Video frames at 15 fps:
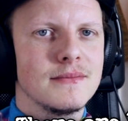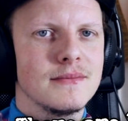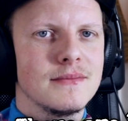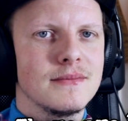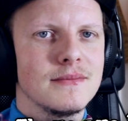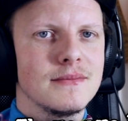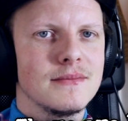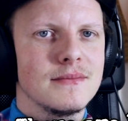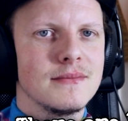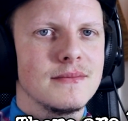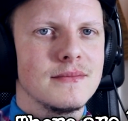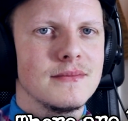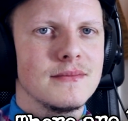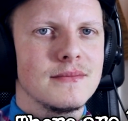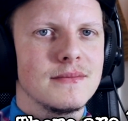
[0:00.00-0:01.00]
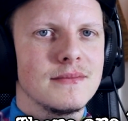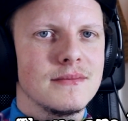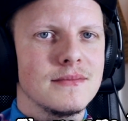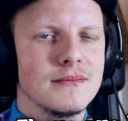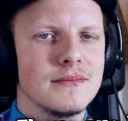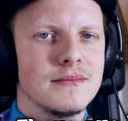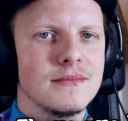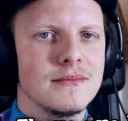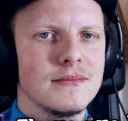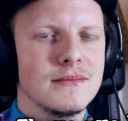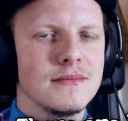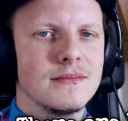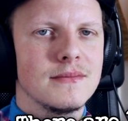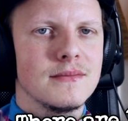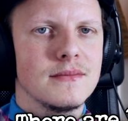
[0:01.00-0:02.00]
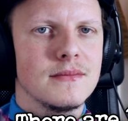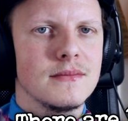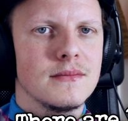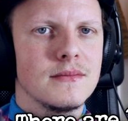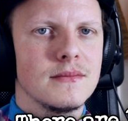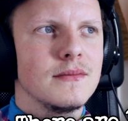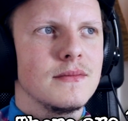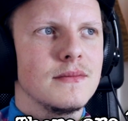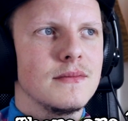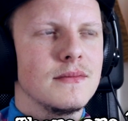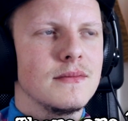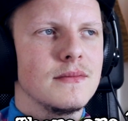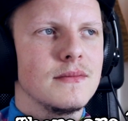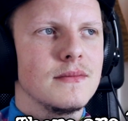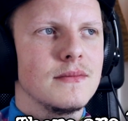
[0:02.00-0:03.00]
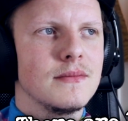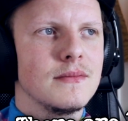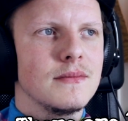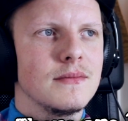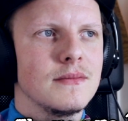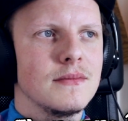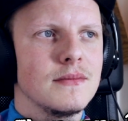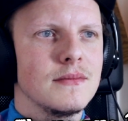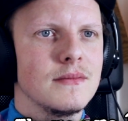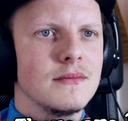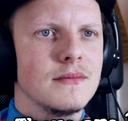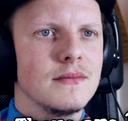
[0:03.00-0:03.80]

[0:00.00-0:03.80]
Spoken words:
The person shown says nothing.